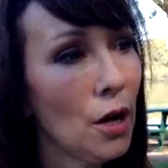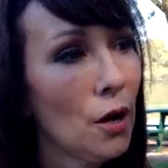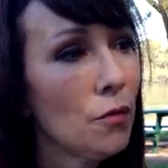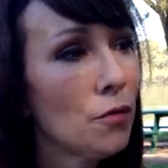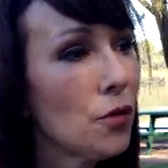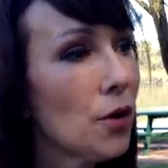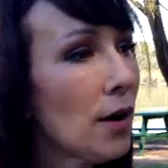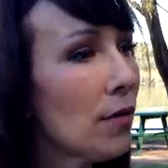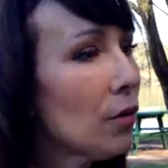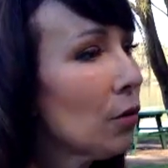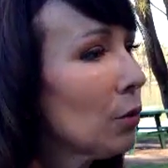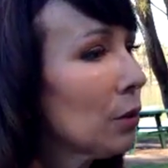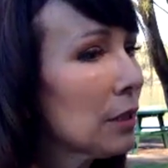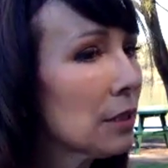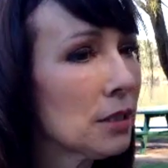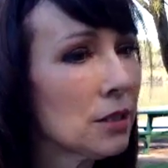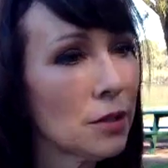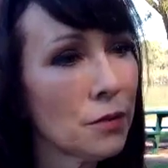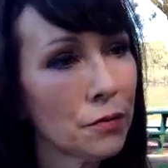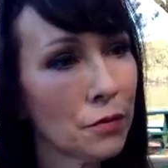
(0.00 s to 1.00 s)
For everyone,
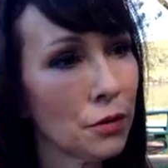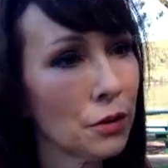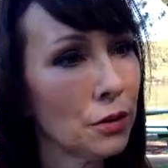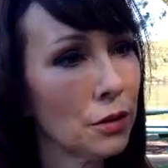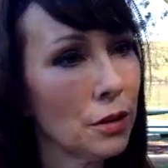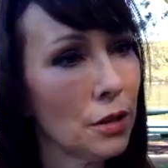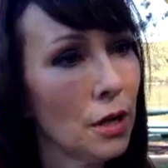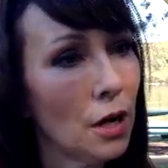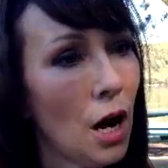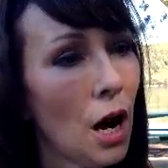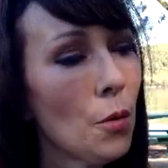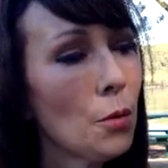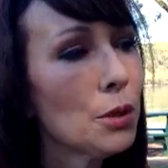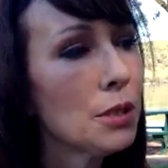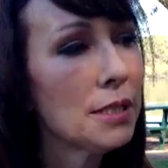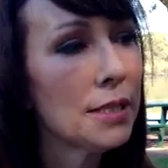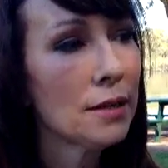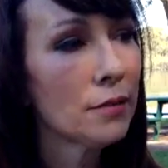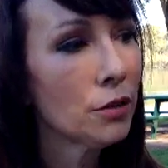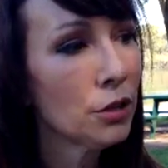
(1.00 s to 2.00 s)
it's different. I was
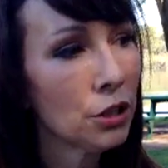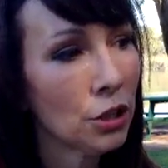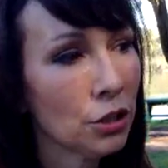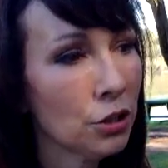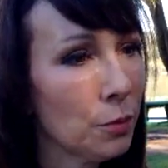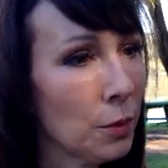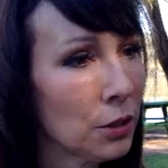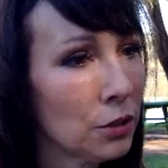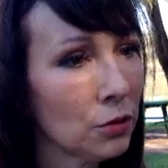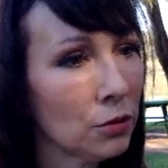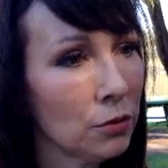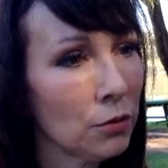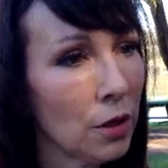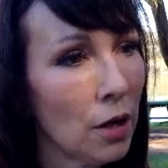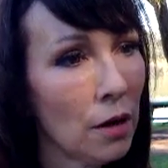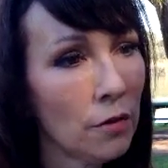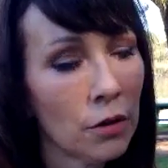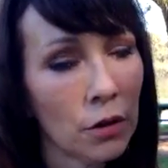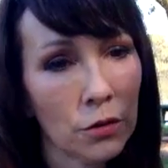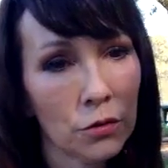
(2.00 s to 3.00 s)
never judgmental.
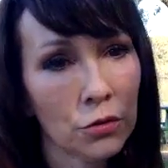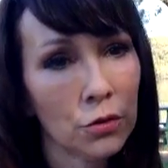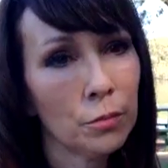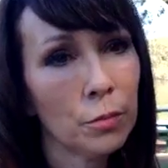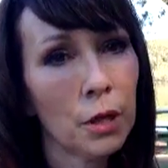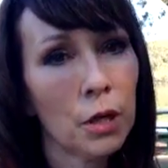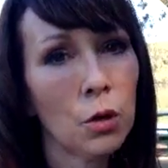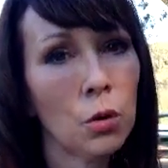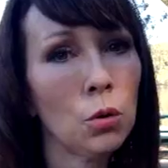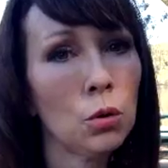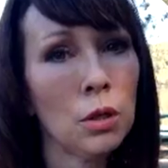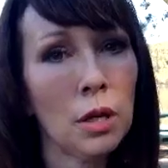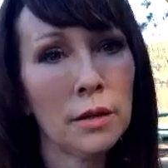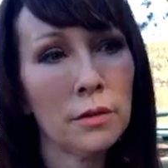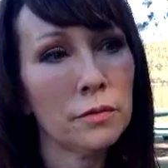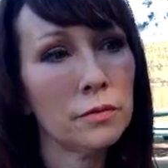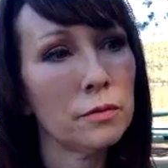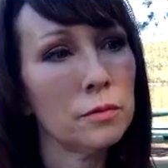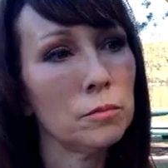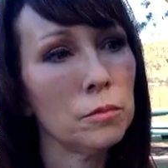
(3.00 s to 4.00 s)
I've gone through my whole
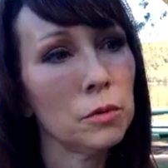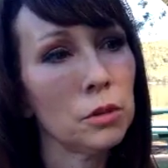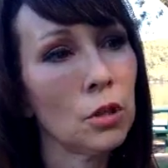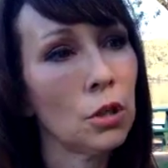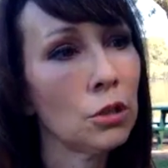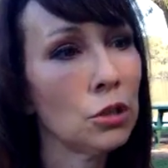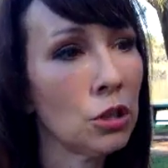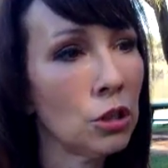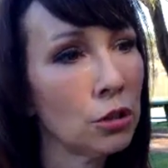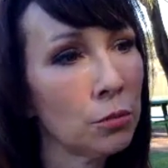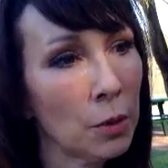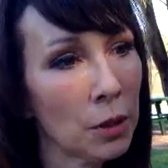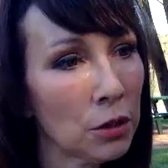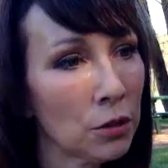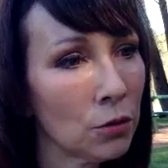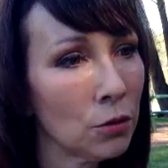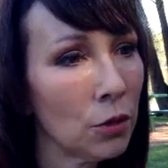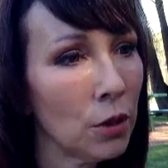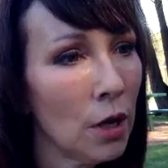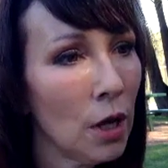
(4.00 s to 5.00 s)
life not
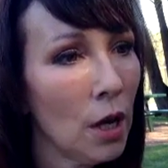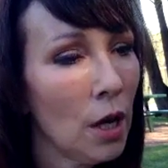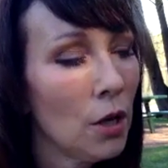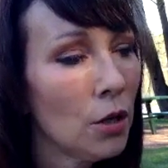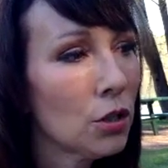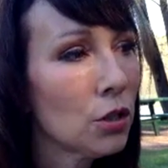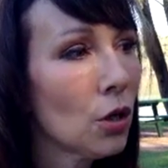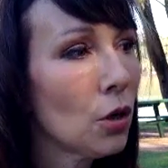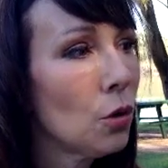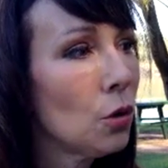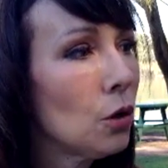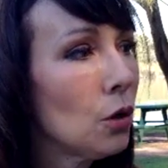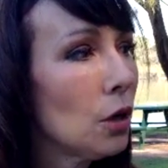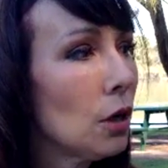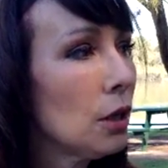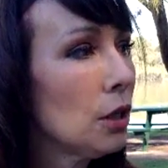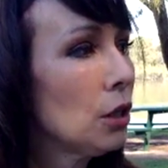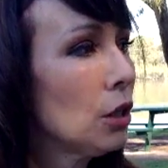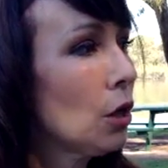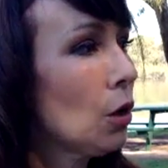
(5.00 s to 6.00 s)
judgmental. So,
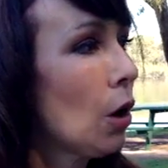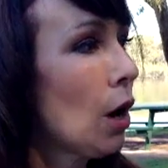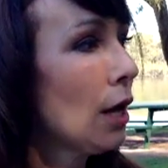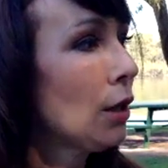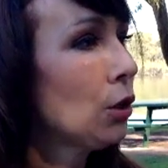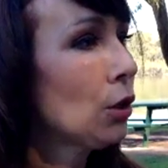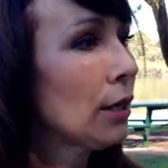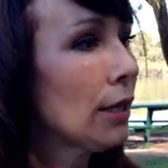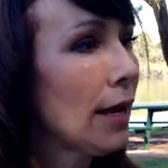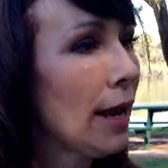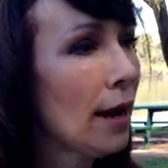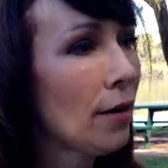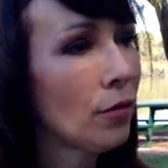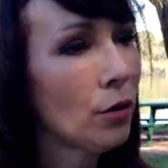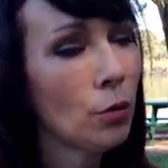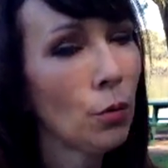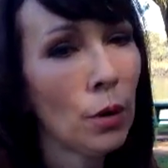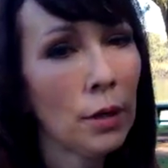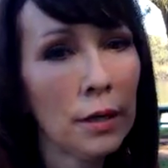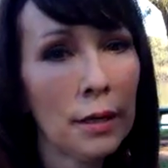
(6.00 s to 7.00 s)
you know, I look at
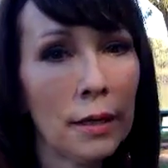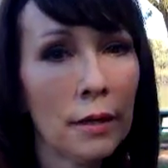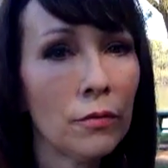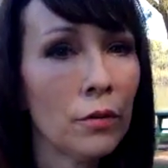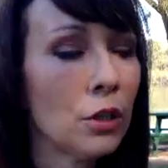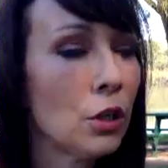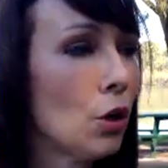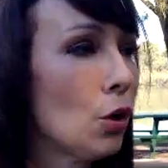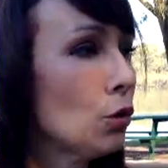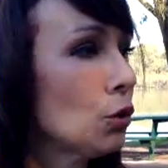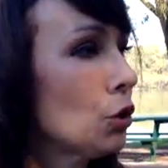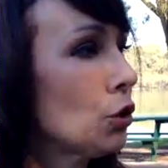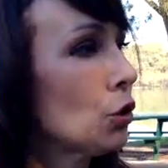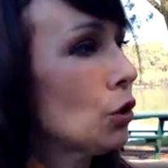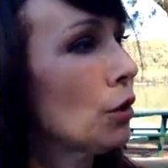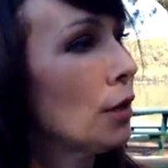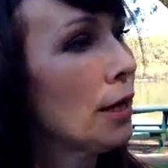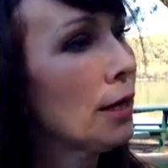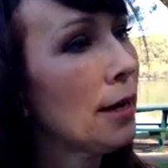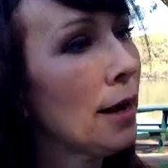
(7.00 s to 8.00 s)
everyone and every
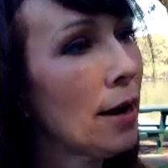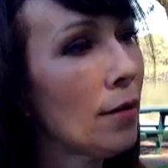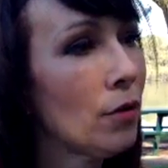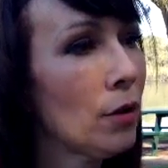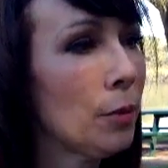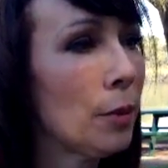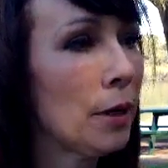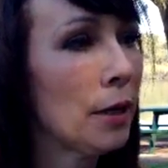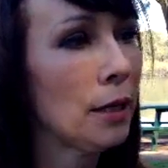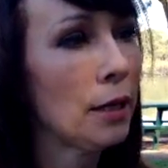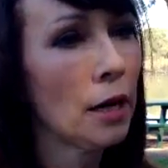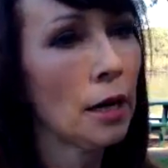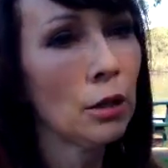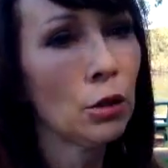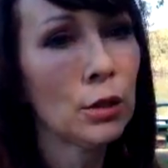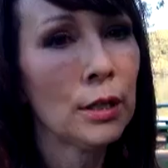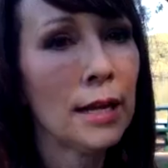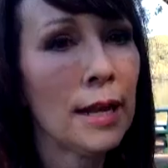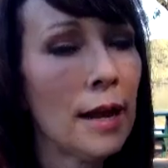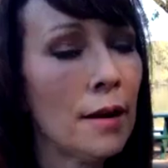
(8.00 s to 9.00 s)
culture and everybody, I
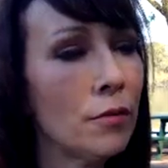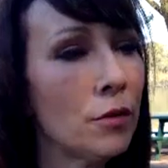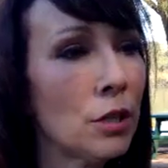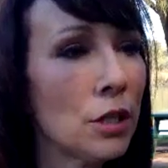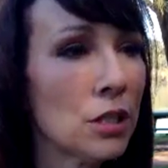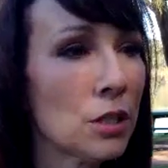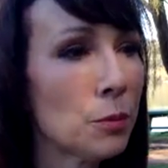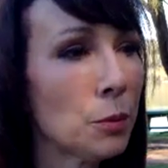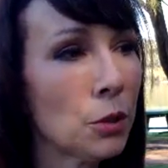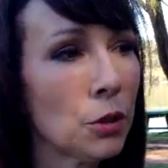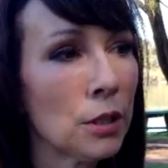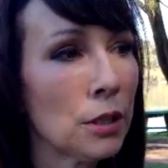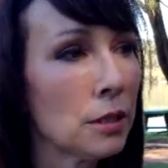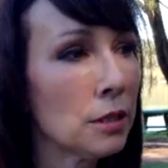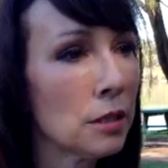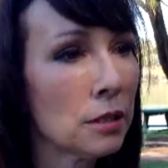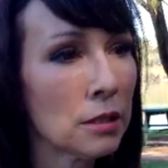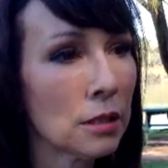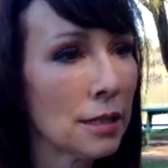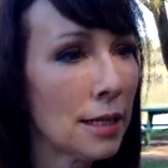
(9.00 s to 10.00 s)
look at every experience
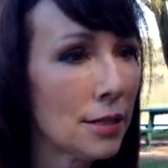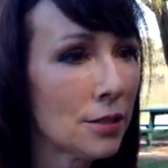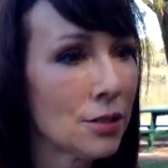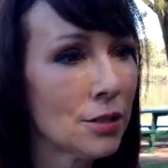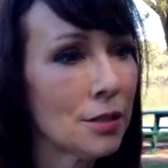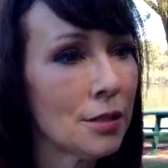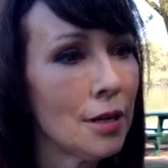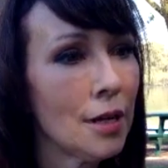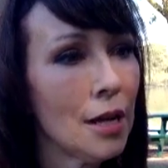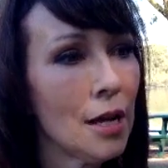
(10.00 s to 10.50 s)
as a lesson.